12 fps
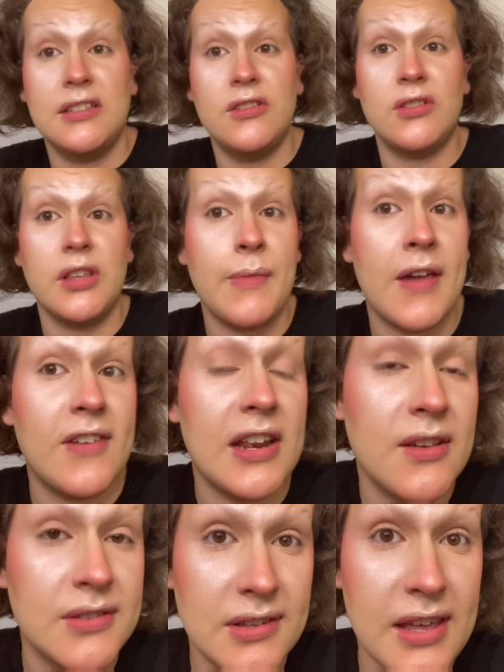usually my
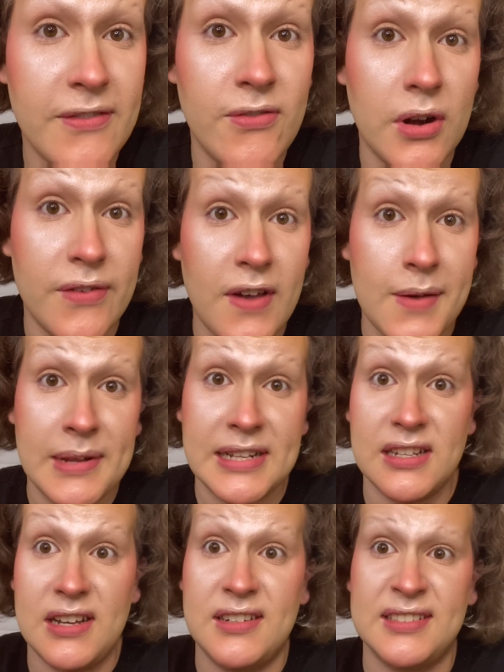videos are like 45 minutes
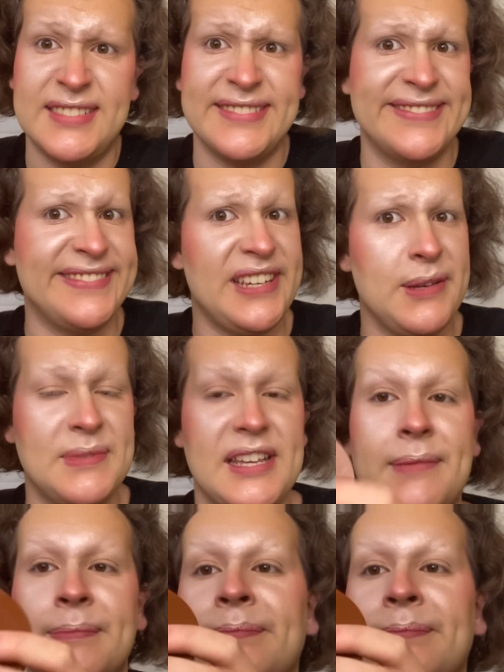long. Oopsie.